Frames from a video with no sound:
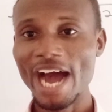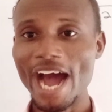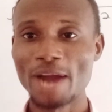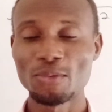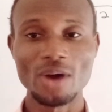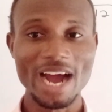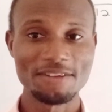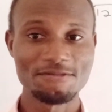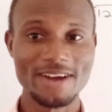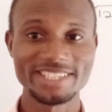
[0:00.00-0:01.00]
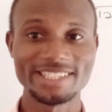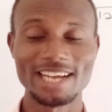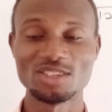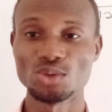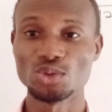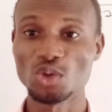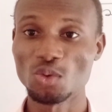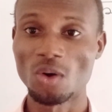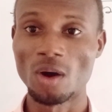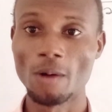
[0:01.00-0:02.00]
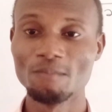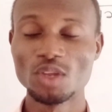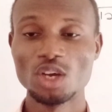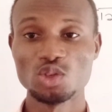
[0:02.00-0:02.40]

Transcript: I will advise that you do well